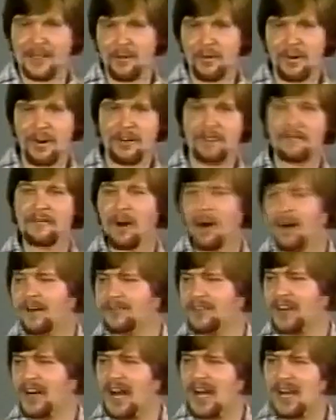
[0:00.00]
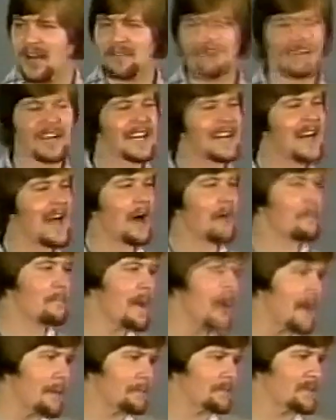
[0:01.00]
that we're involved in. I love to get out
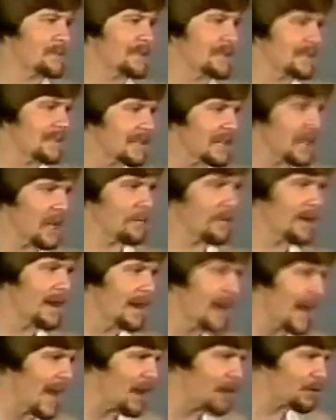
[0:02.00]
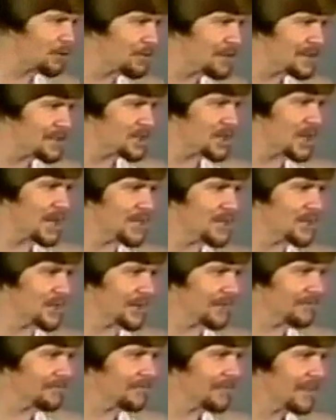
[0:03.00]
maps and think about how to reach
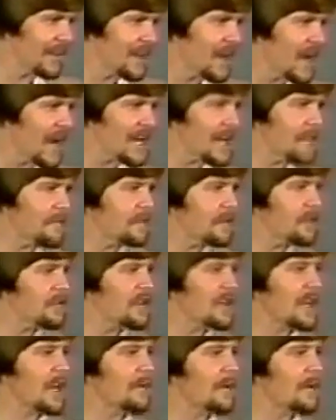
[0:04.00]
Asia. I love to think